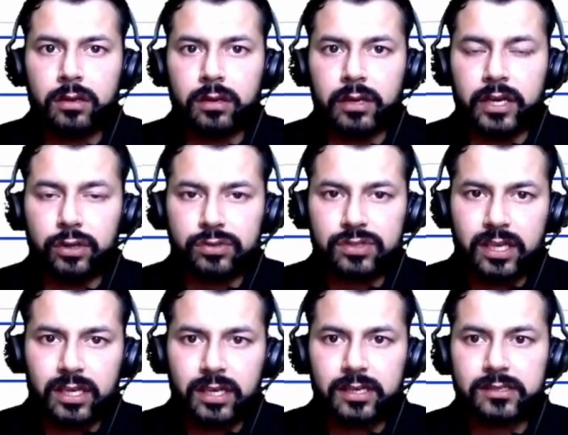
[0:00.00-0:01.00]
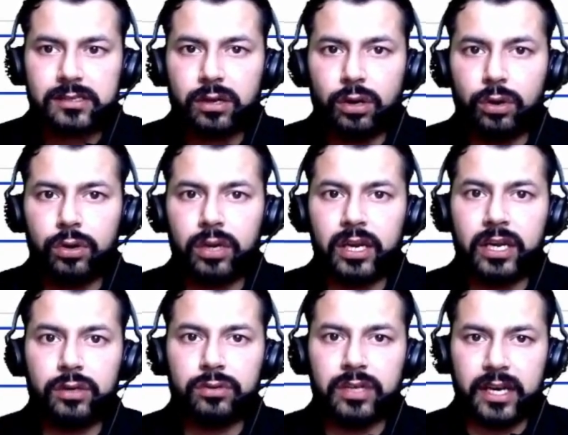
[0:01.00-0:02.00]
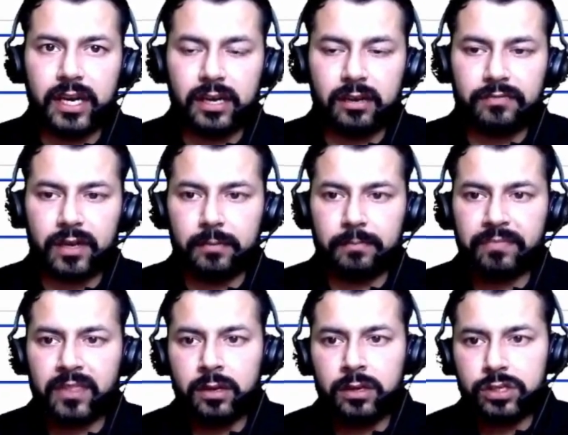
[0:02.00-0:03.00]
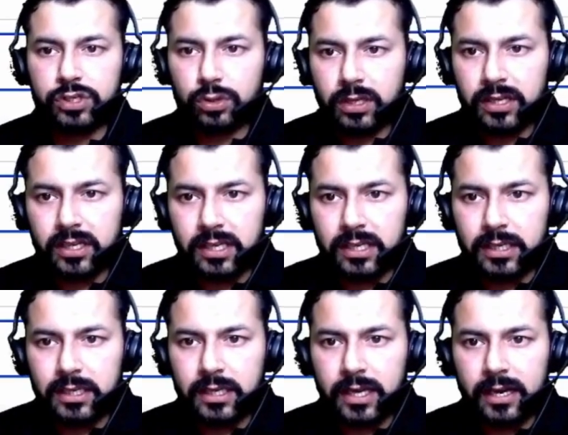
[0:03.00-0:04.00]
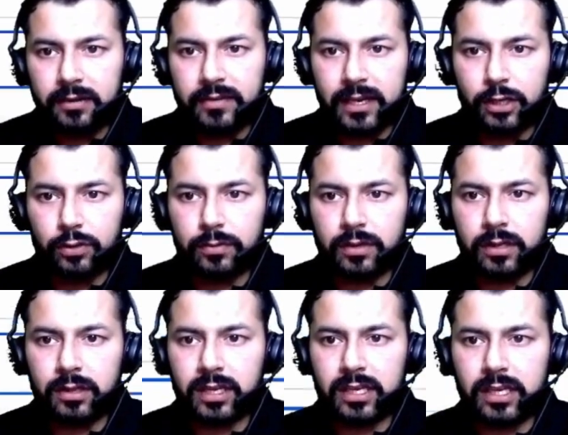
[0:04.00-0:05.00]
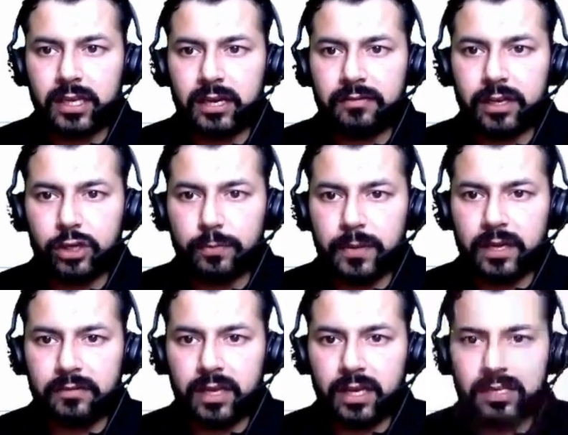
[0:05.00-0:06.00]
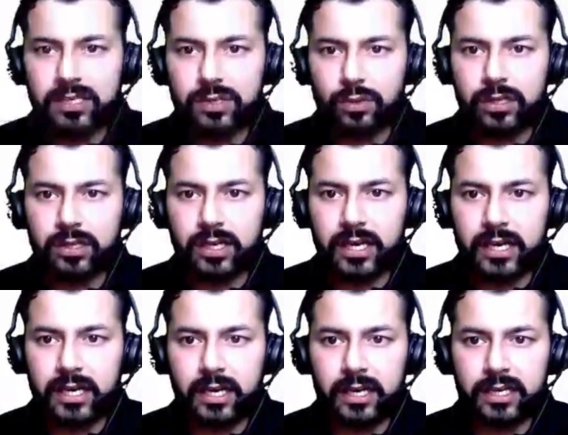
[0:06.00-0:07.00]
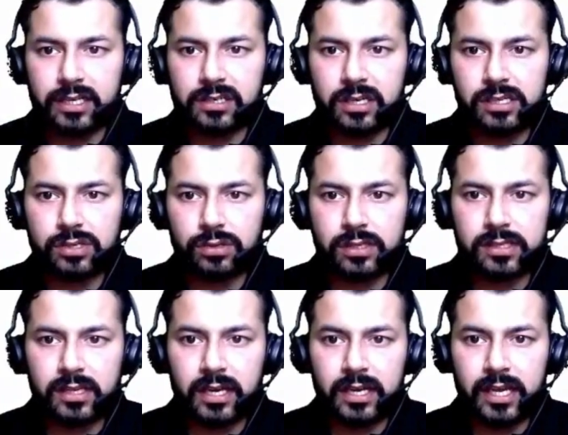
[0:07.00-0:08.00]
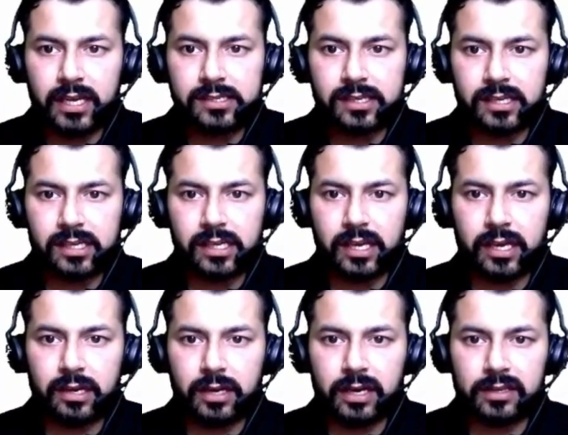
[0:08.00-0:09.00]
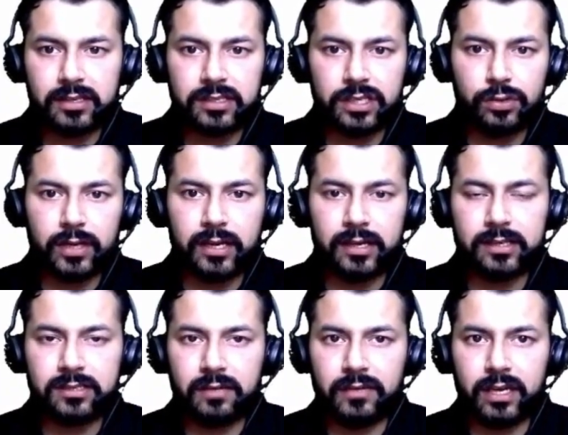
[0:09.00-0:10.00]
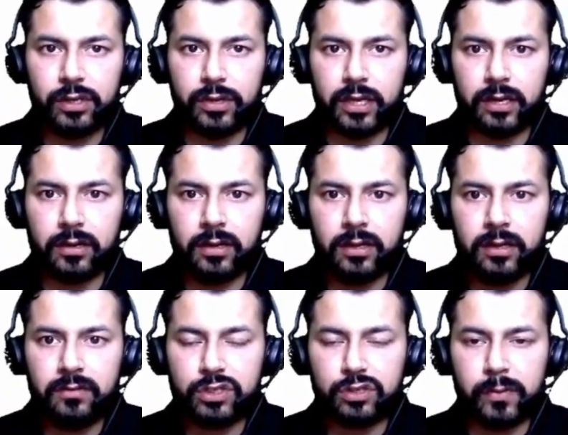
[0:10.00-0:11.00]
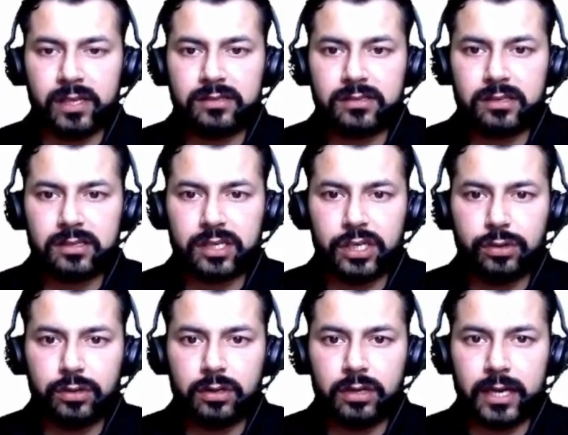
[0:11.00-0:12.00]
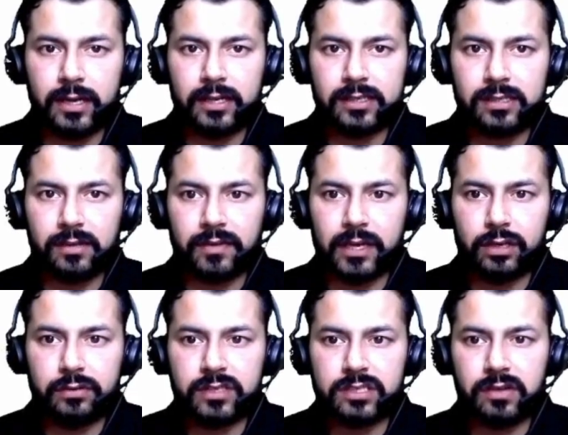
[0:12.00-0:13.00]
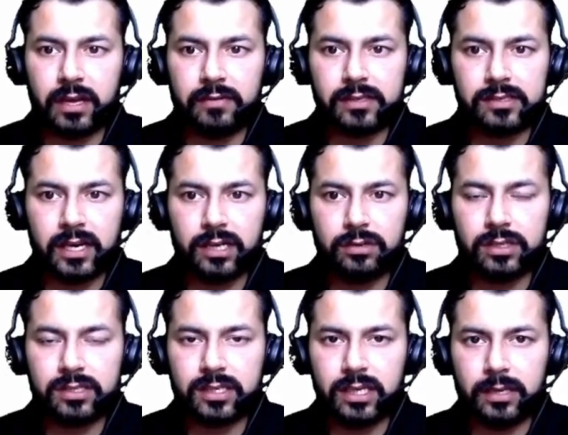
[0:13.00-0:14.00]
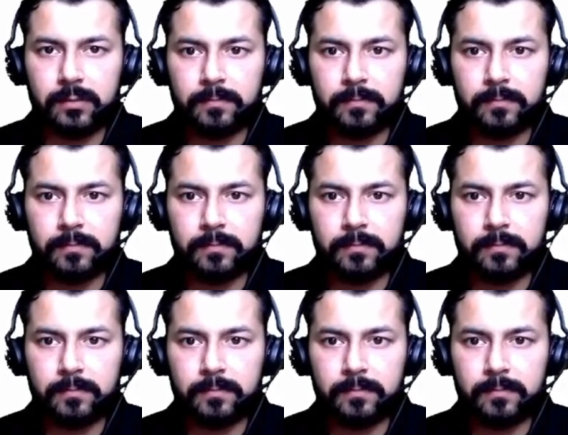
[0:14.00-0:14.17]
into series or into the data frame, so the key and value, in the key and value pair we are storing the data in dictionary. So this India is a key here and this New Delhi is the value here, which means this New Delhi is the value which we have assigned to this key.